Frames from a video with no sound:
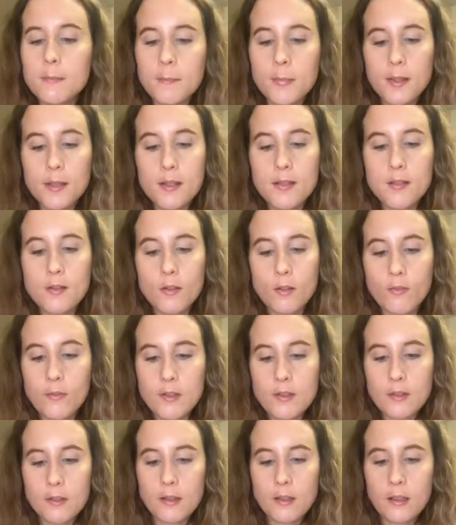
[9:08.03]
But this is
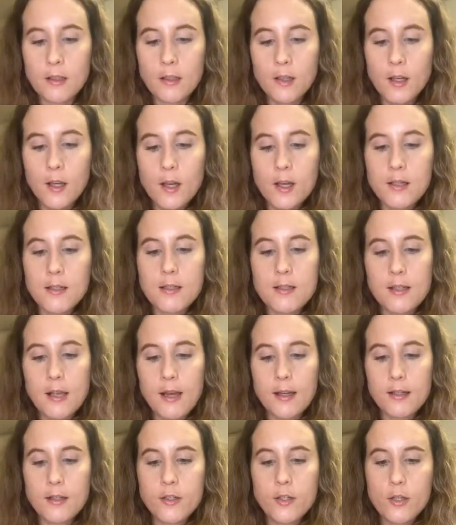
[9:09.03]
obviously
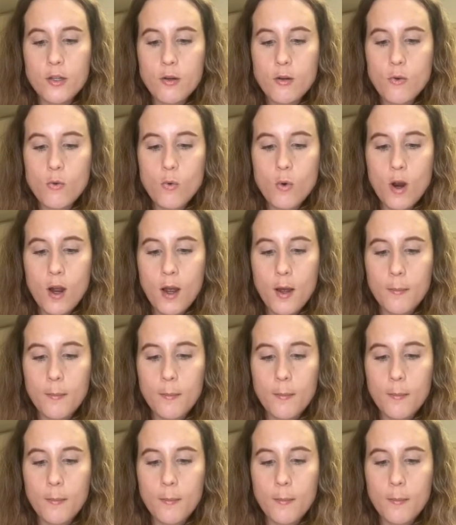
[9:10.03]
designed to